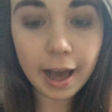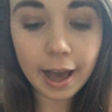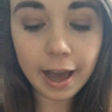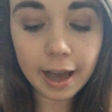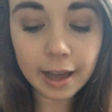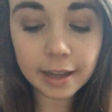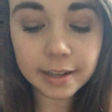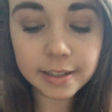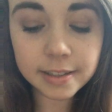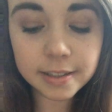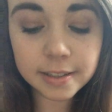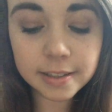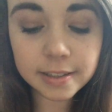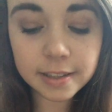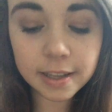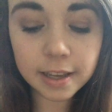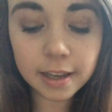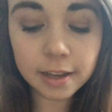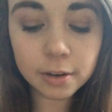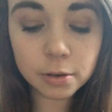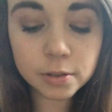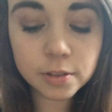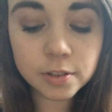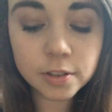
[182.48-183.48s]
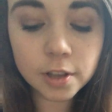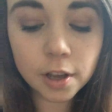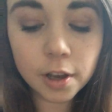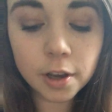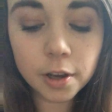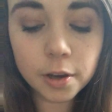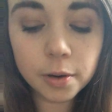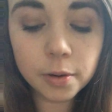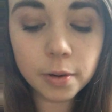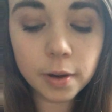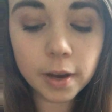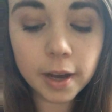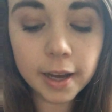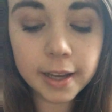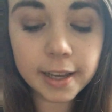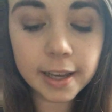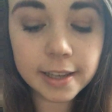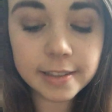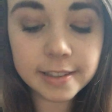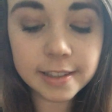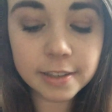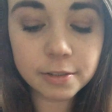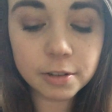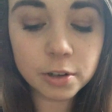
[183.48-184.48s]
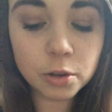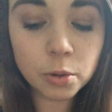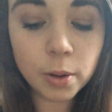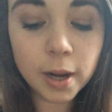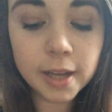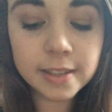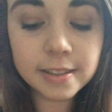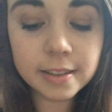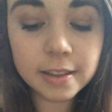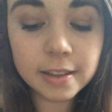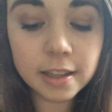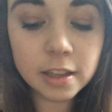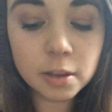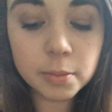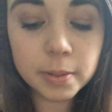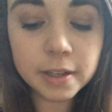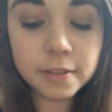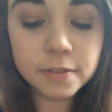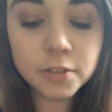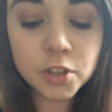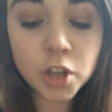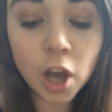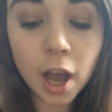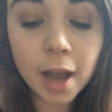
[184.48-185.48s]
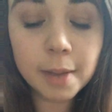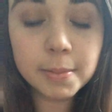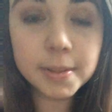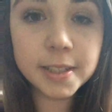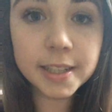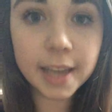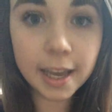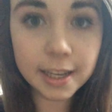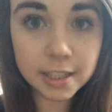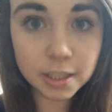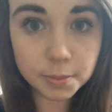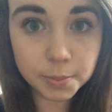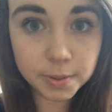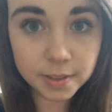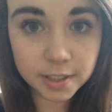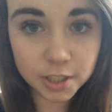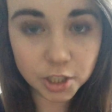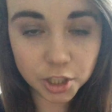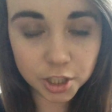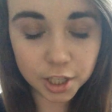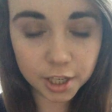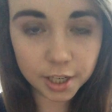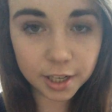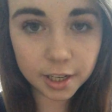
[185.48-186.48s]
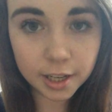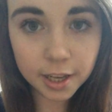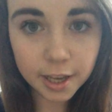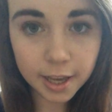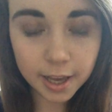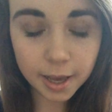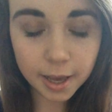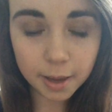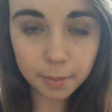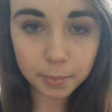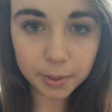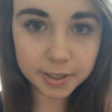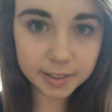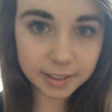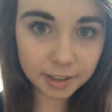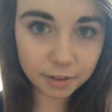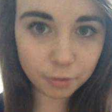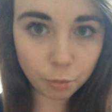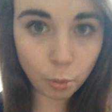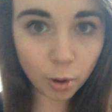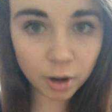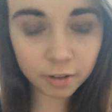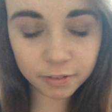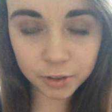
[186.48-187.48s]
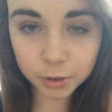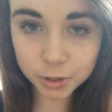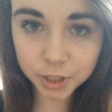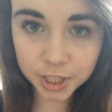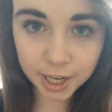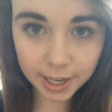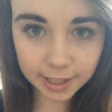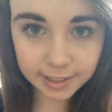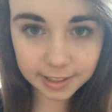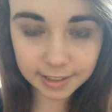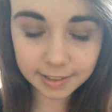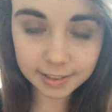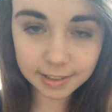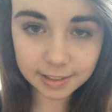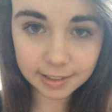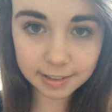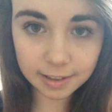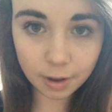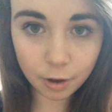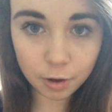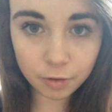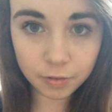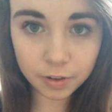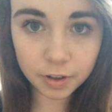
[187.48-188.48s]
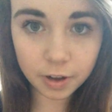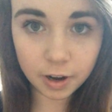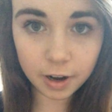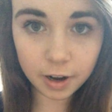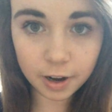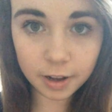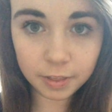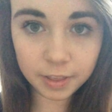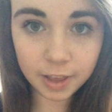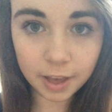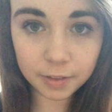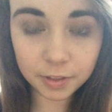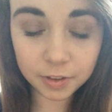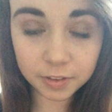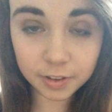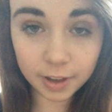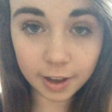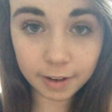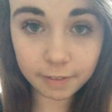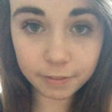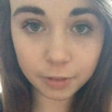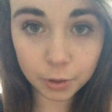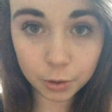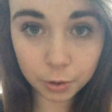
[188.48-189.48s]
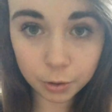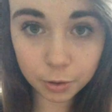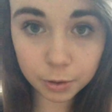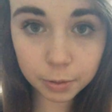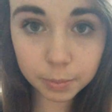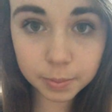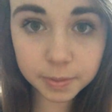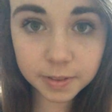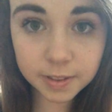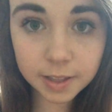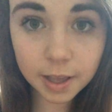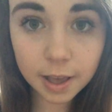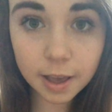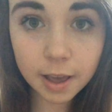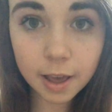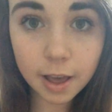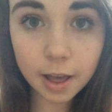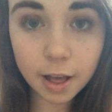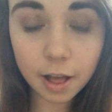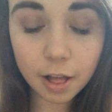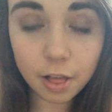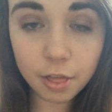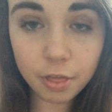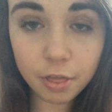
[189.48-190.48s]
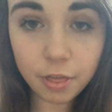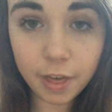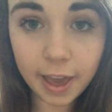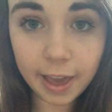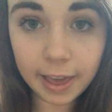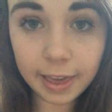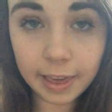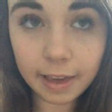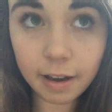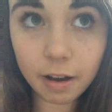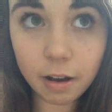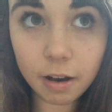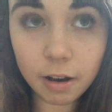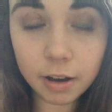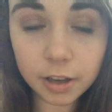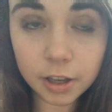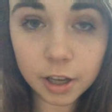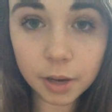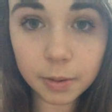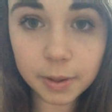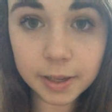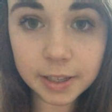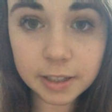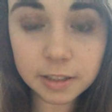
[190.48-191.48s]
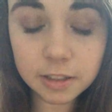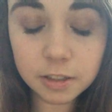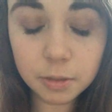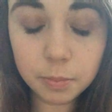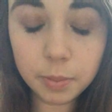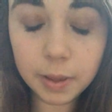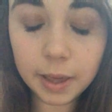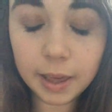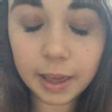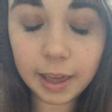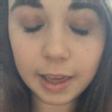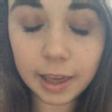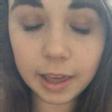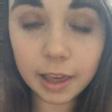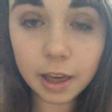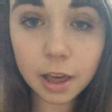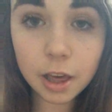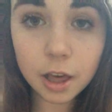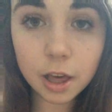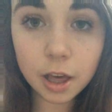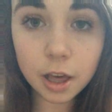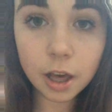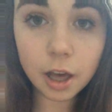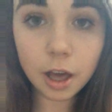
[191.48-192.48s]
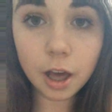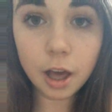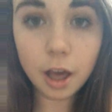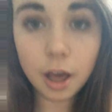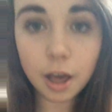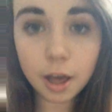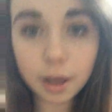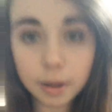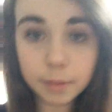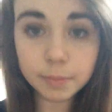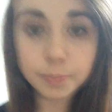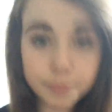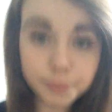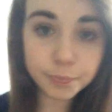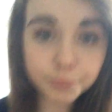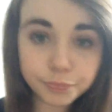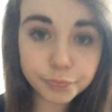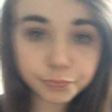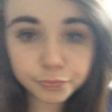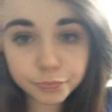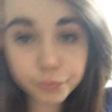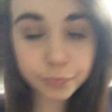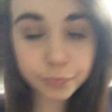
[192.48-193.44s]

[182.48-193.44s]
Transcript: And it also, I guess it requires a little bit of time to get into position, because if one of your chasers is over the other side of the hoops, they aren't going to be in